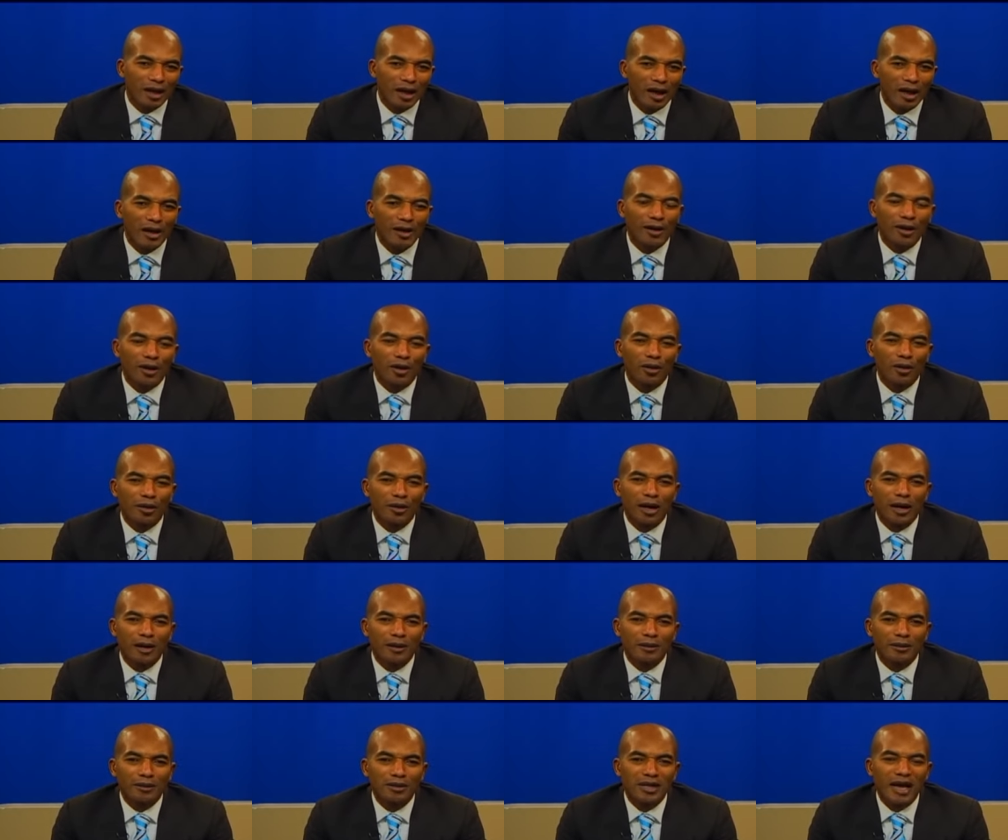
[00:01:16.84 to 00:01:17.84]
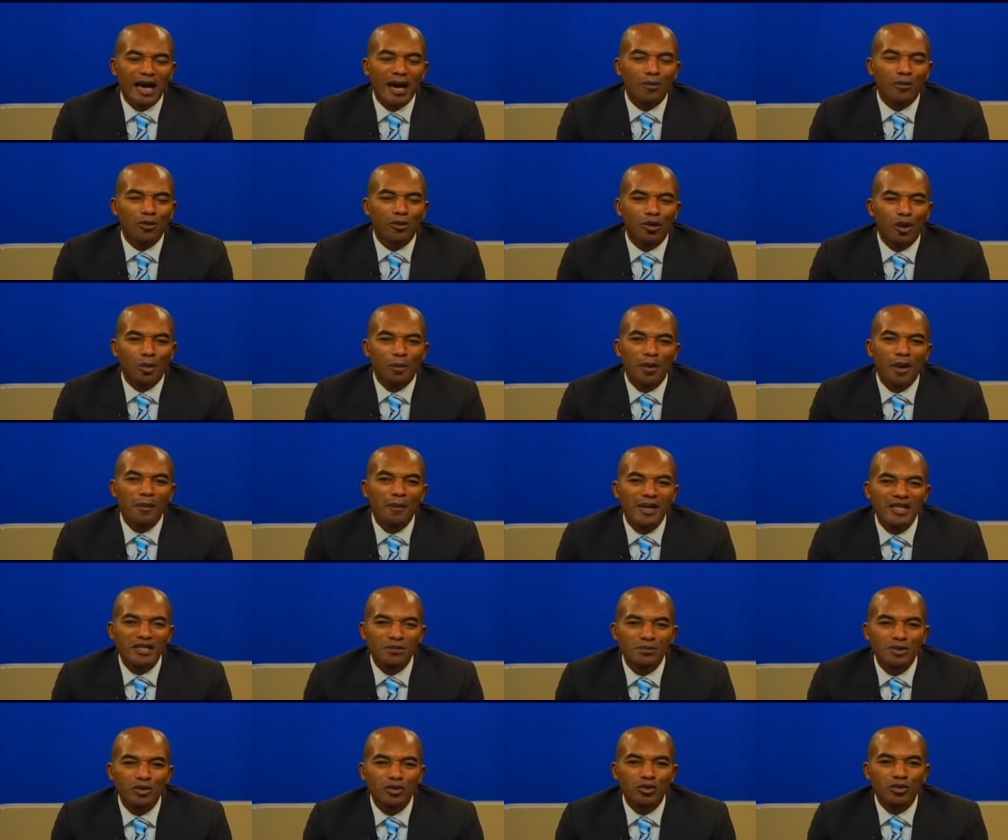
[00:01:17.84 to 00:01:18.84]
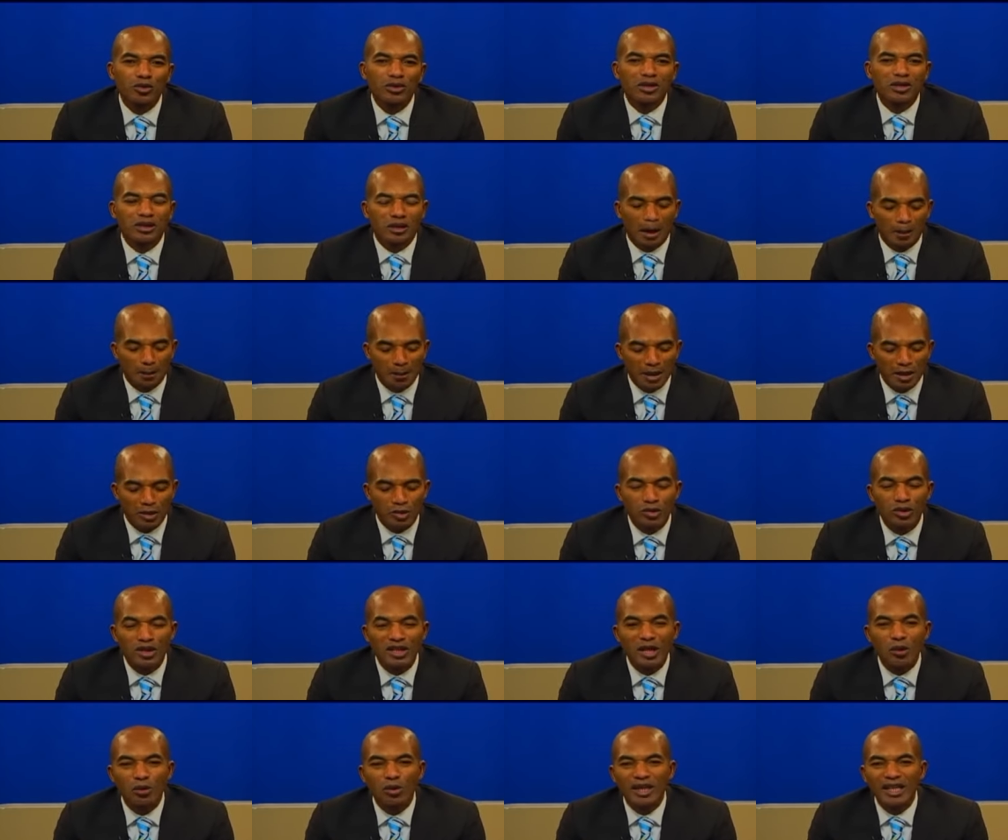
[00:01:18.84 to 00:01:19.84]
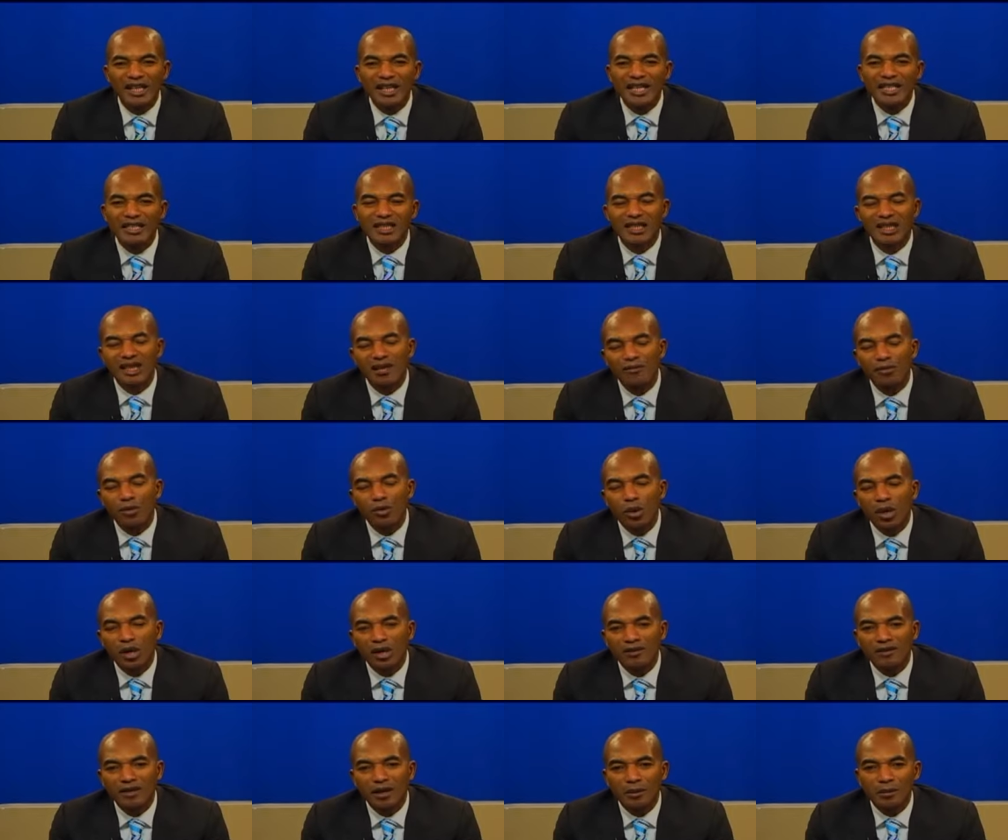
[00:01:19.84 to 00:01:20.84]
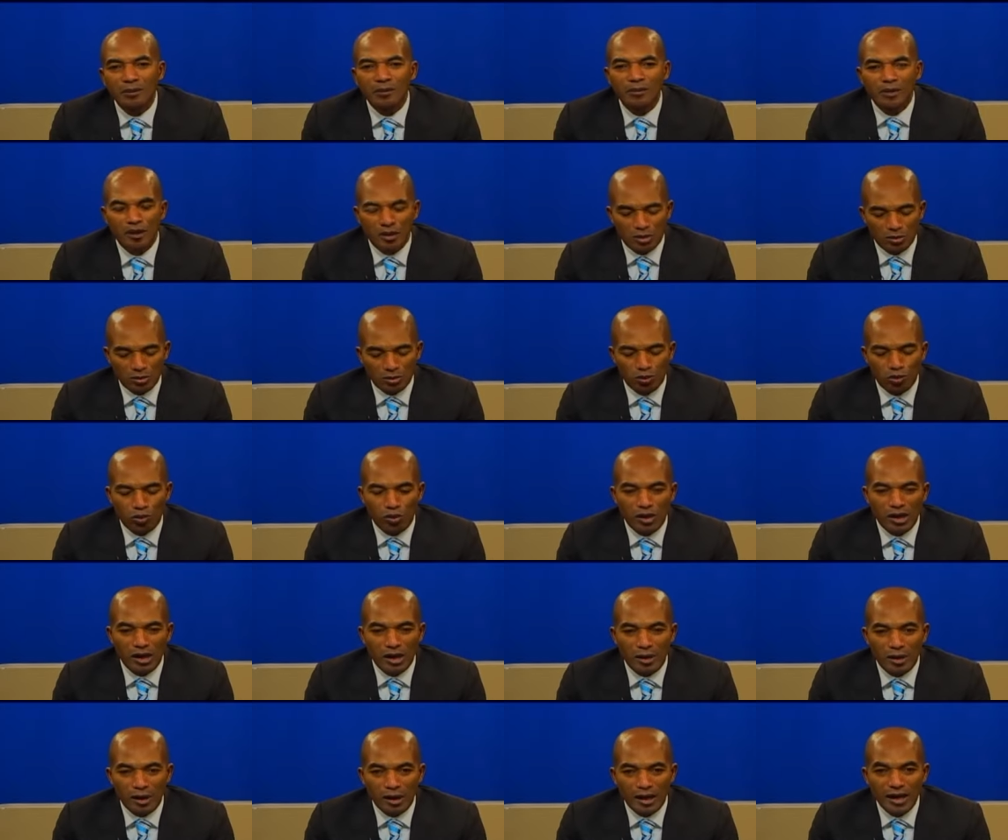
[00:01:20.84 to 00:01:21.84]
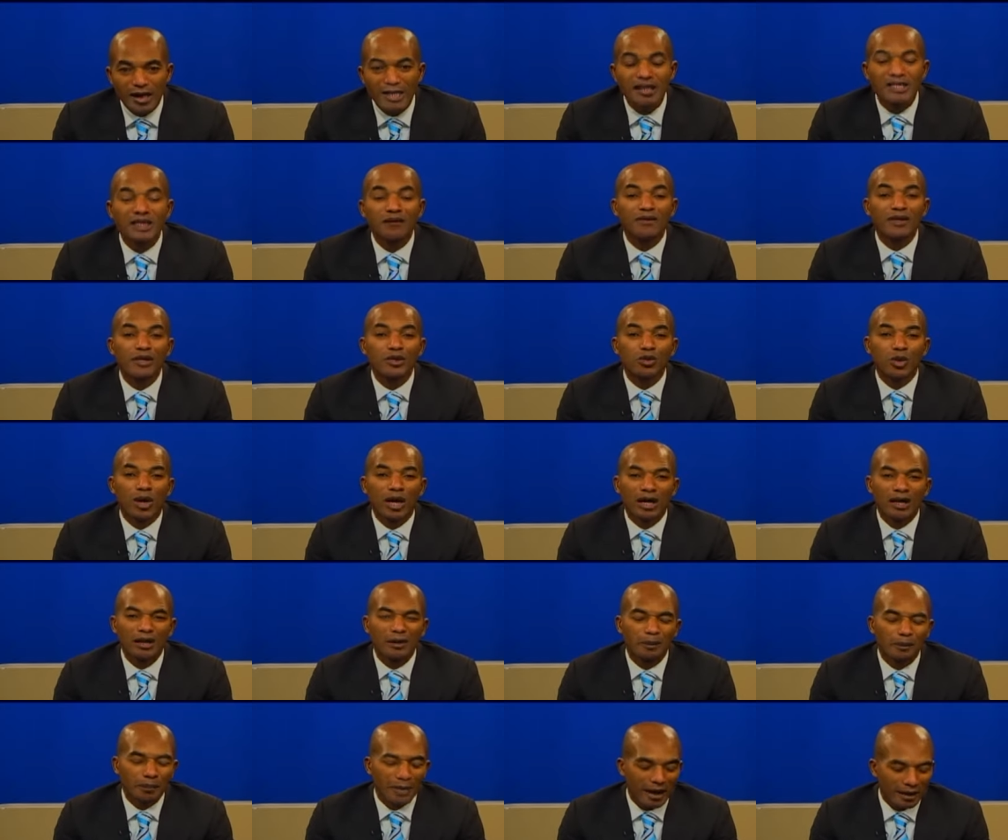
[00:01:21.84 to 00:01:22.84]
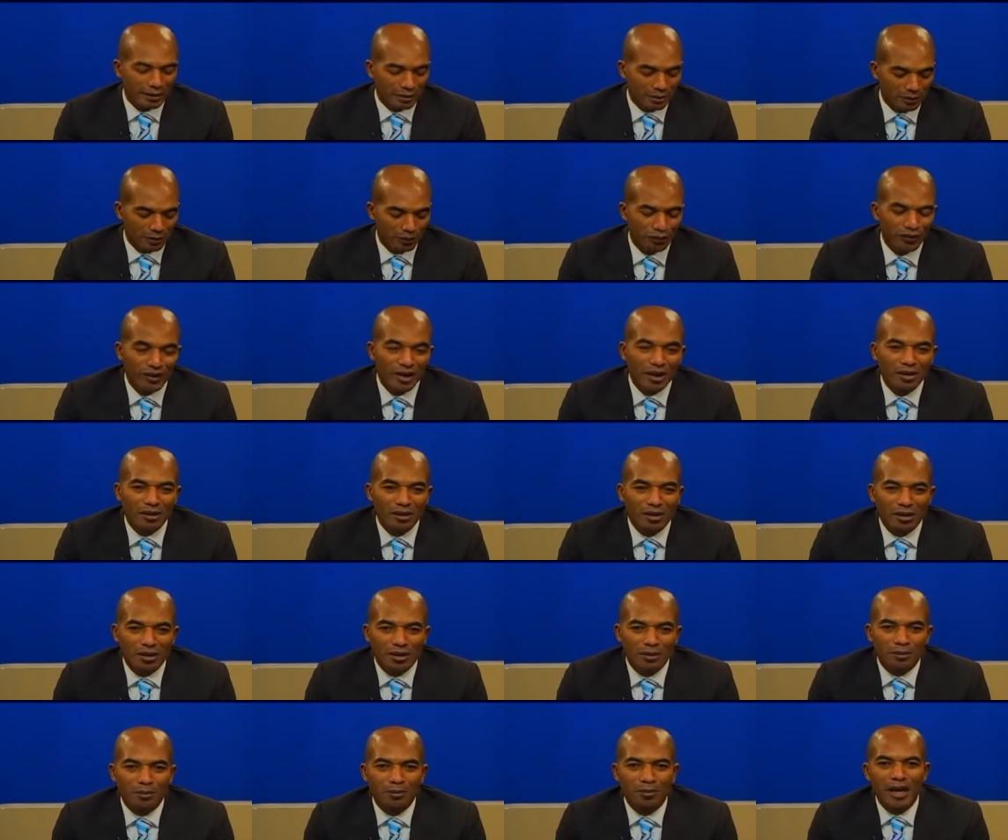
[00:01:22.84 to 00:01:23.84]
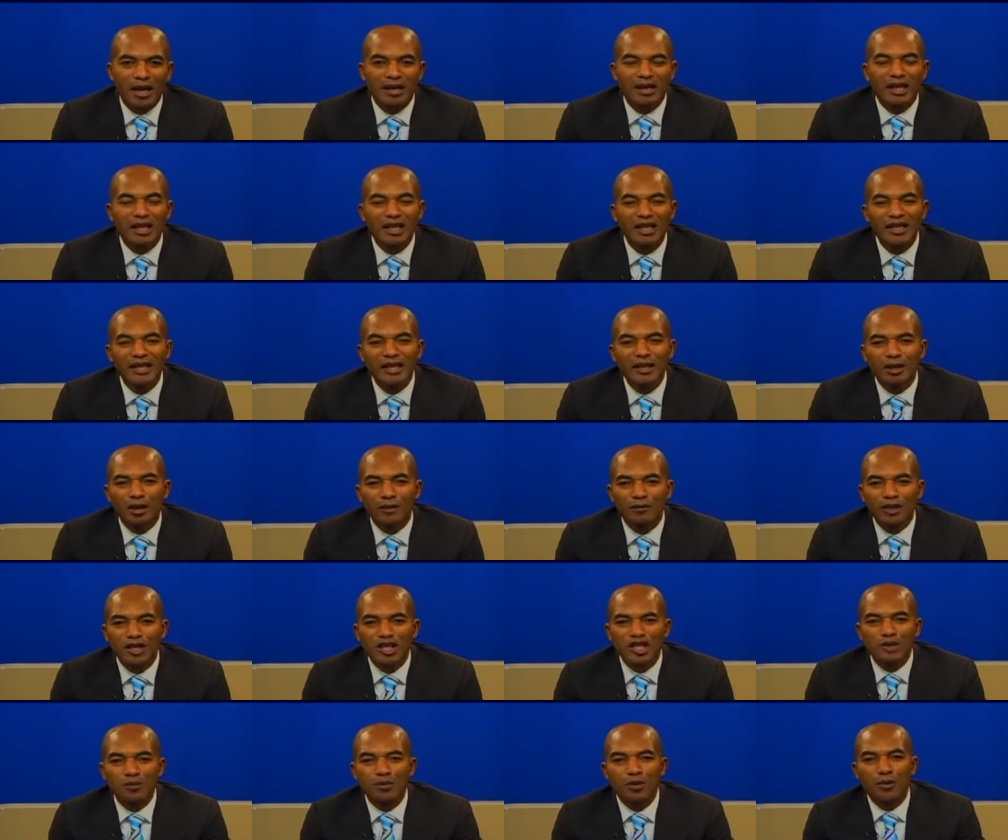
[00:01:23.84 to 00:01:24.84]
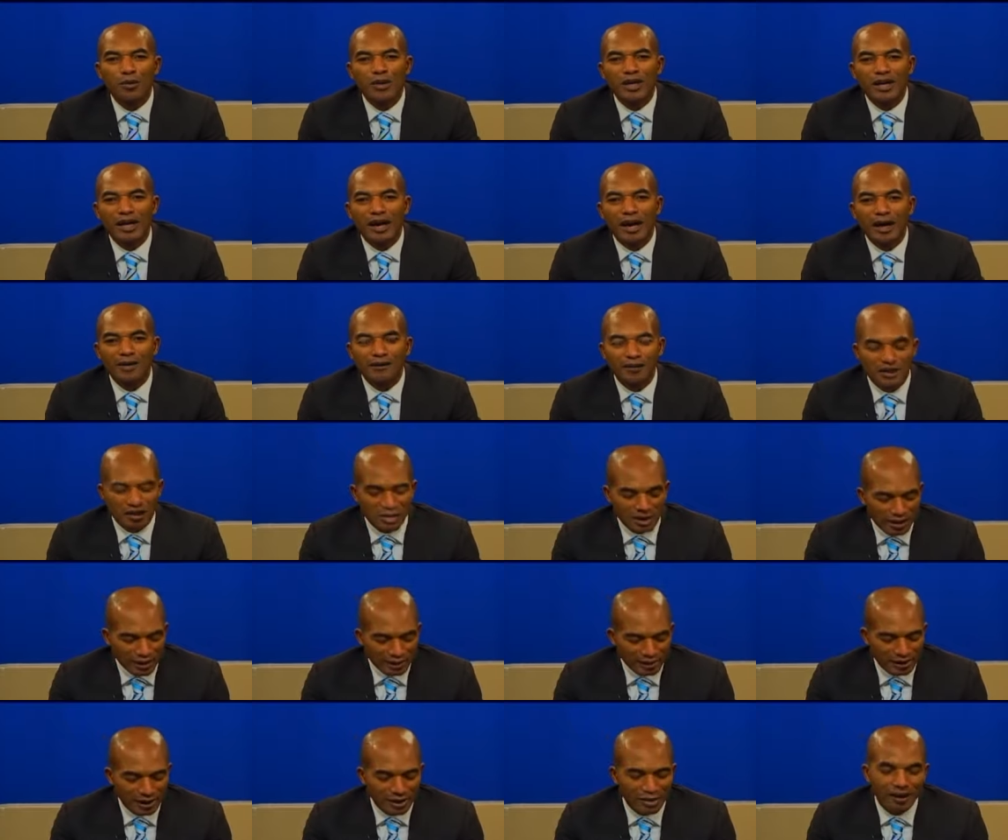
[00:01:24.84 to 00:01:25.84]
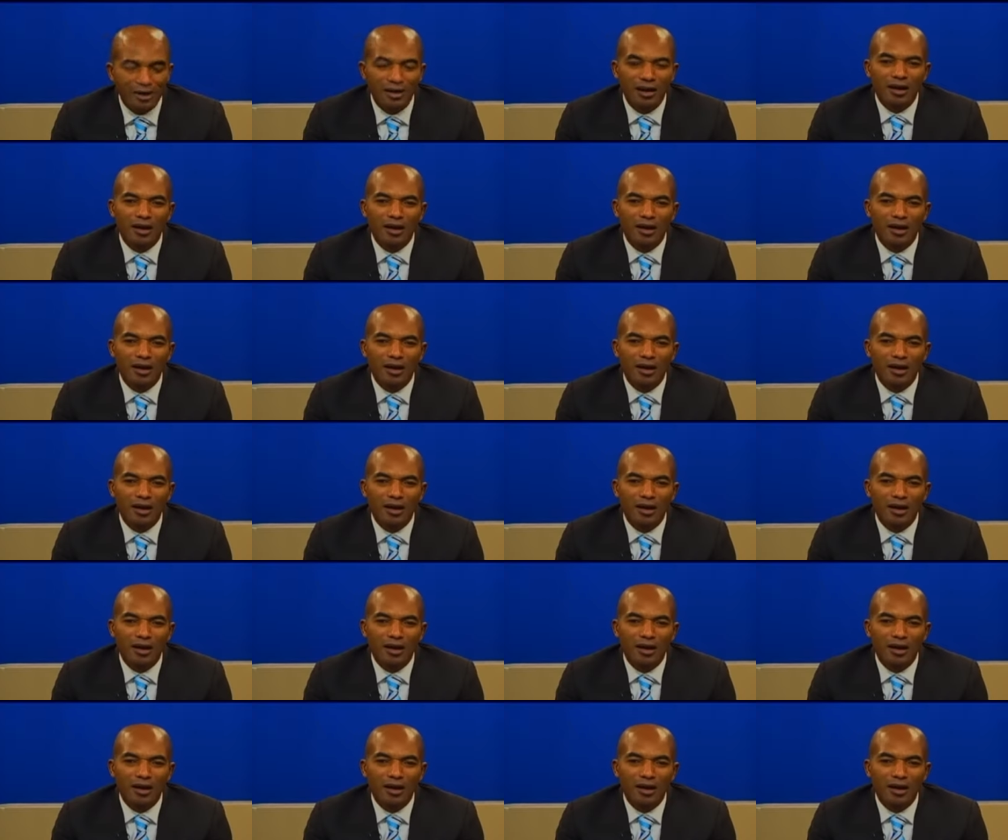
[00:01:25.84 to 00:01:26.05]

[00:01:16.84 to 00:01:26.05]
You know, time will not permit me to, I mean, to deal with each and every one of them individually, but by the leading of the Spirit, I've selected